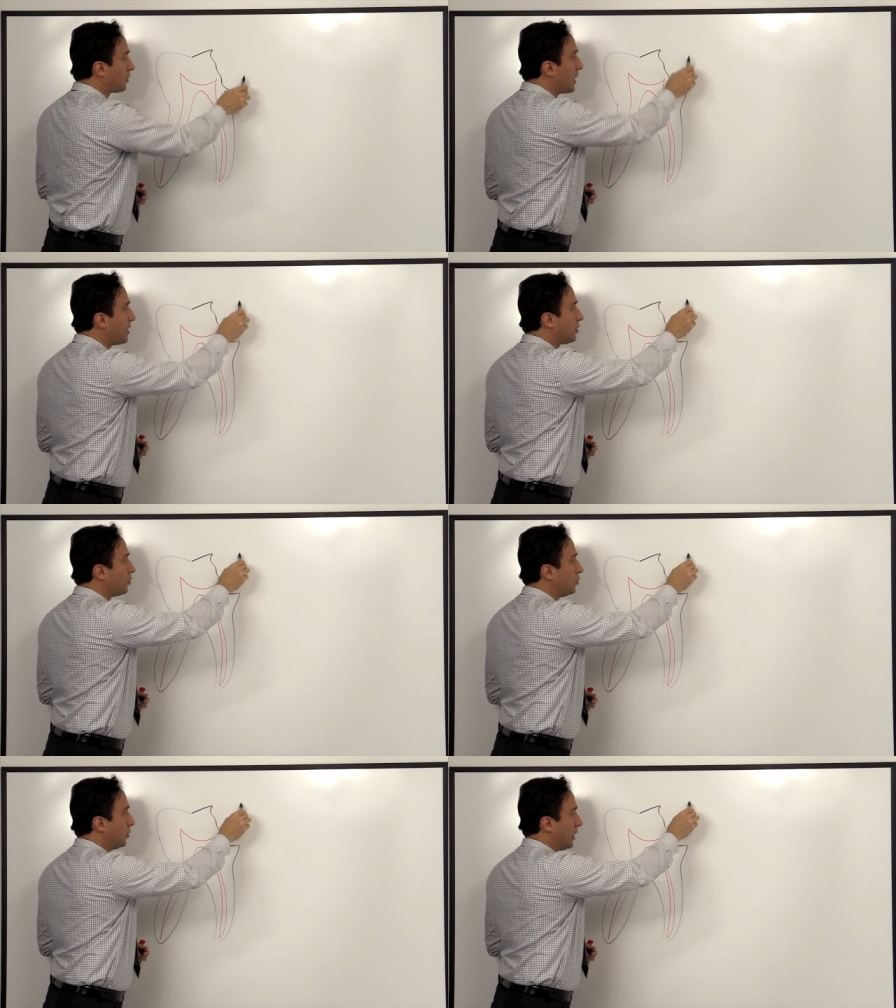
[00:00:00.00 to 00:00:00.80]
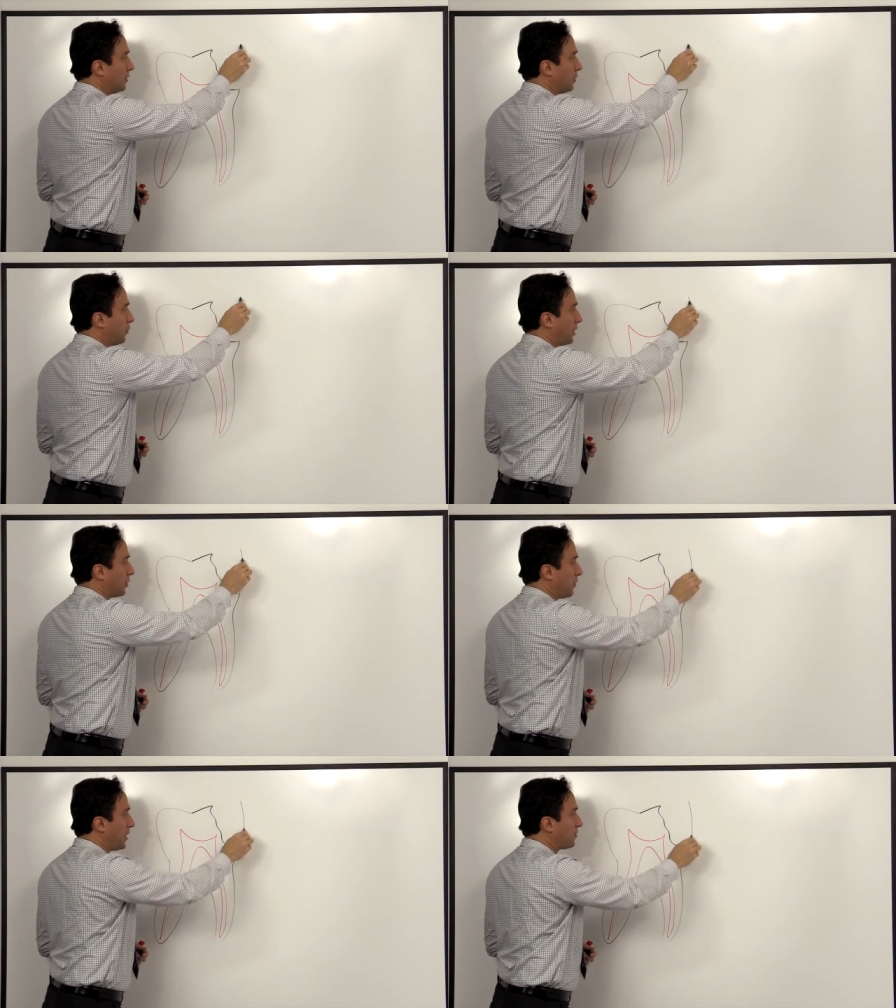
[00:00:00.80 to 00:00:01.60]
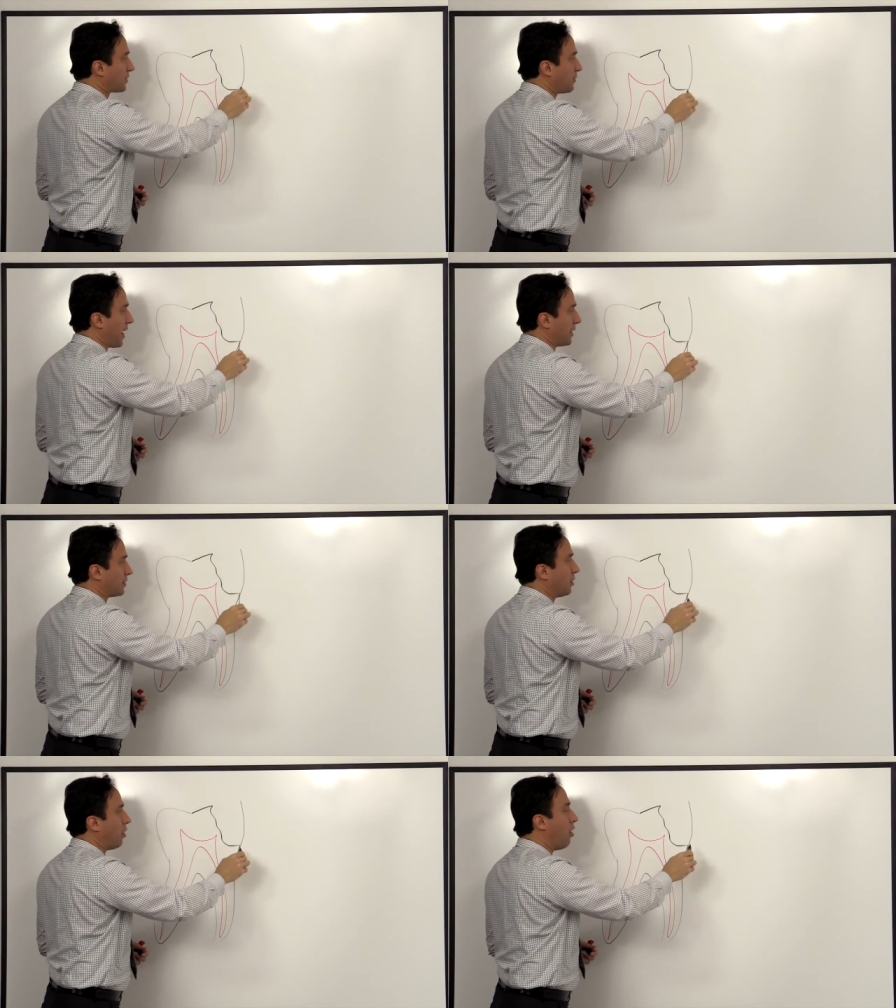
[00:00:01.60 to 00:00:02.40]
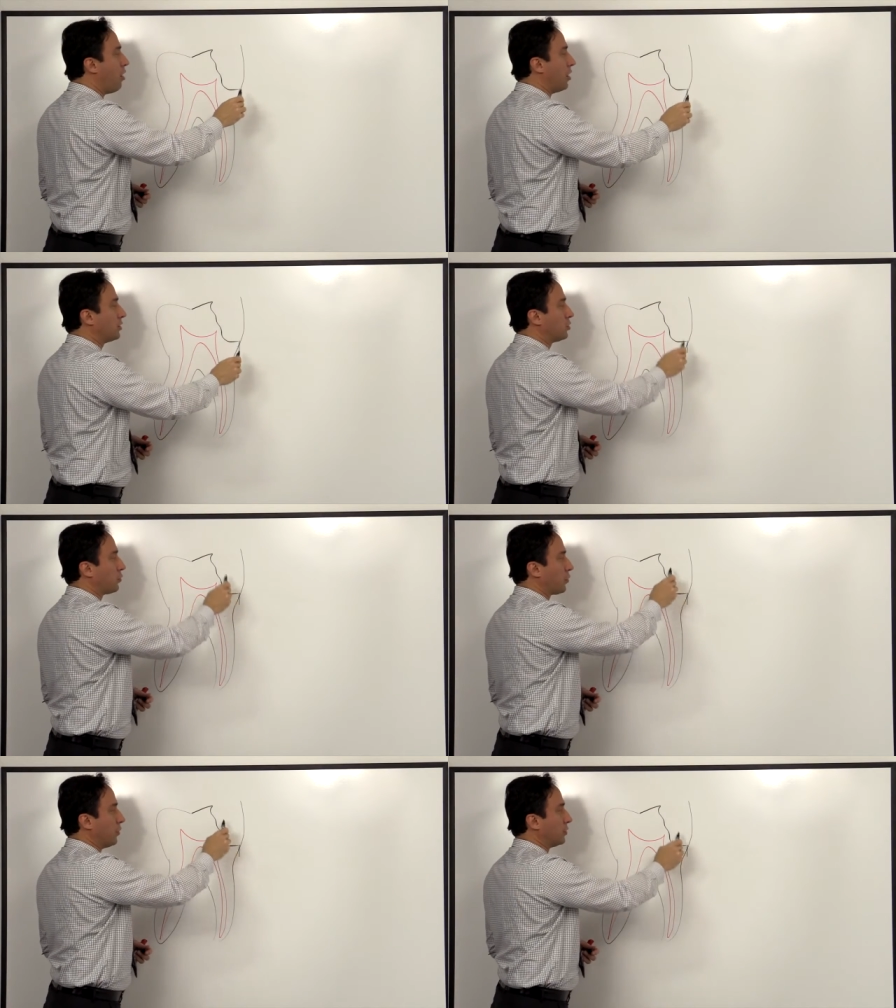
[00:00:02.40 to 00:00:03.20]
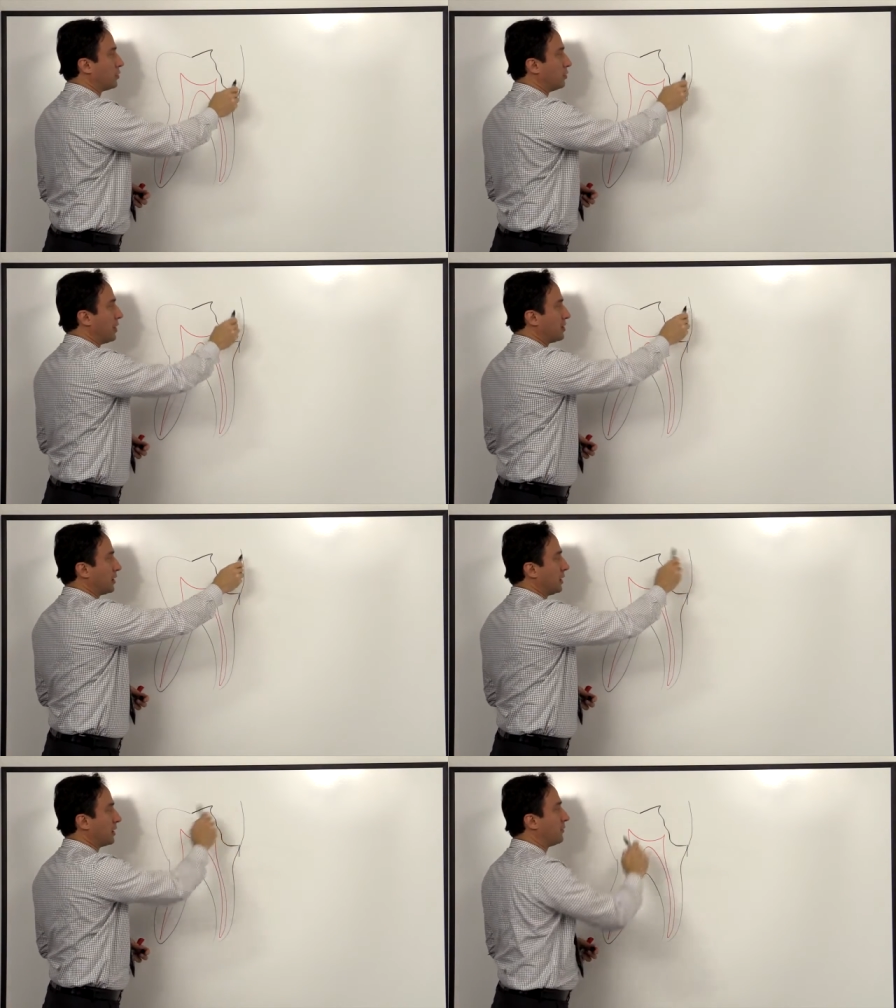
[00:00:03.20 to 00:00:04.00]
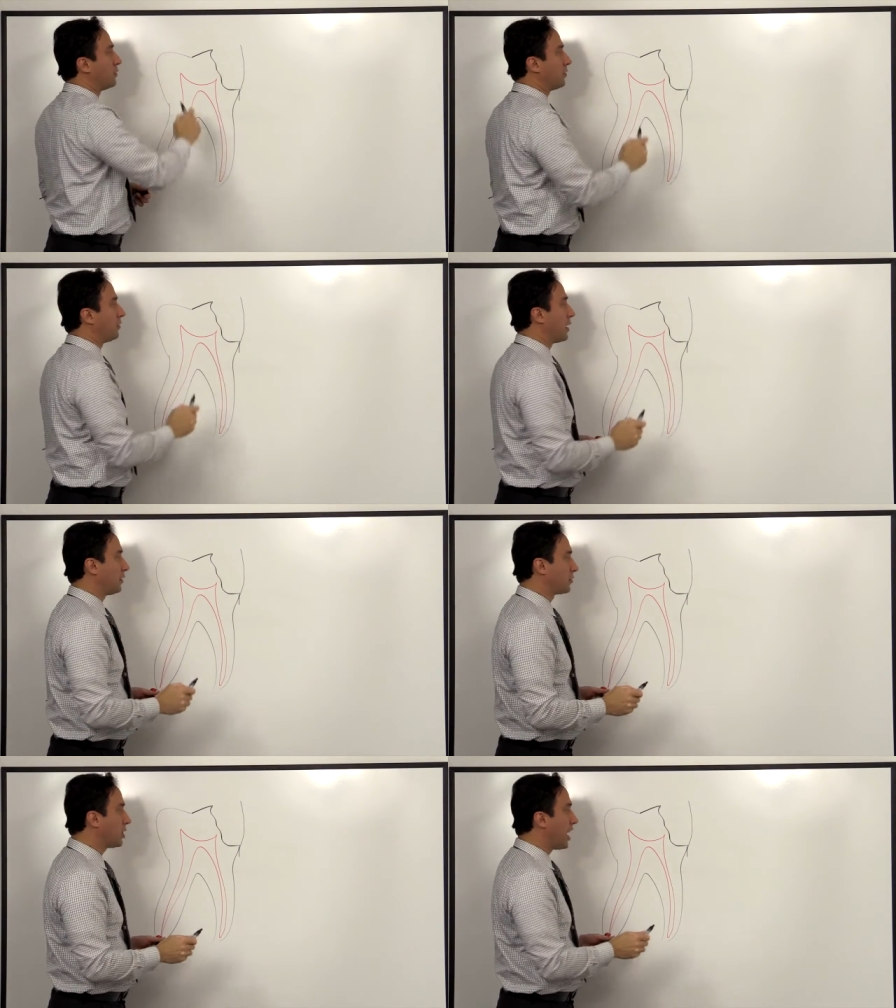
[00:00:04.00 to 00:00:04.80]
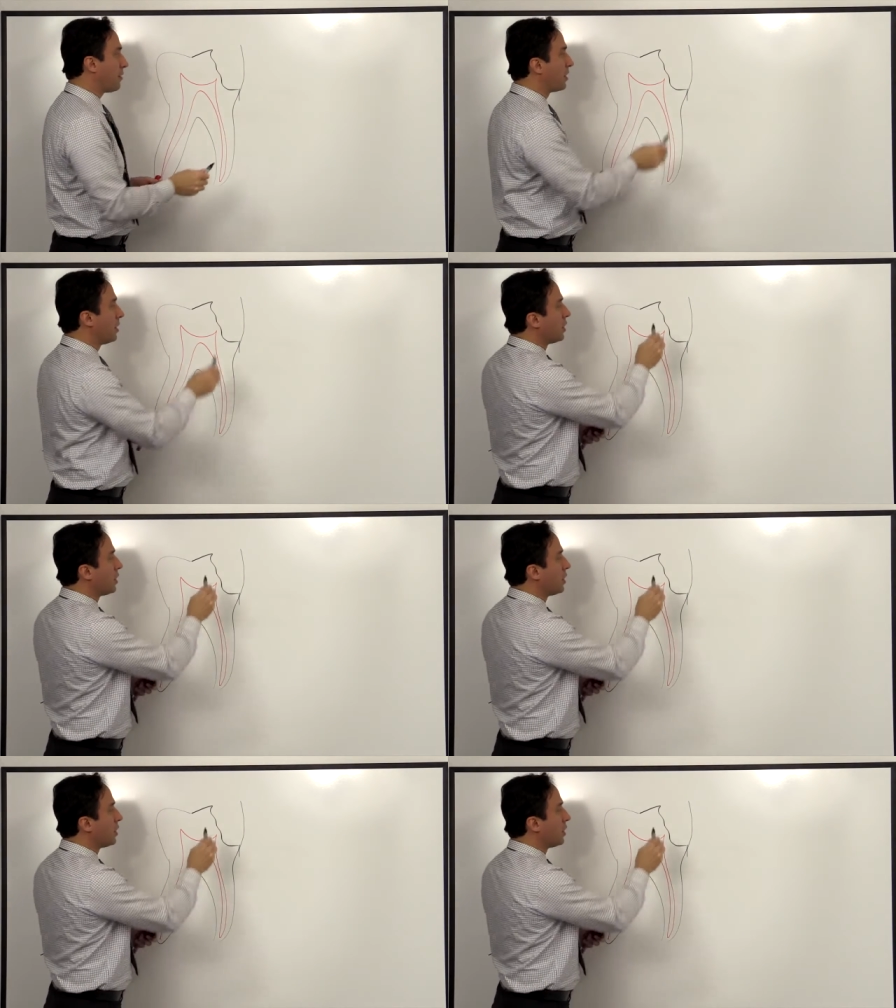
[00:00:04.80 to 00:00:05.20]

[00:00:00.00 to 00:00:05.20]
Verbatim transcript: then you end up putting your matrix band on to, to basically give you the final shape.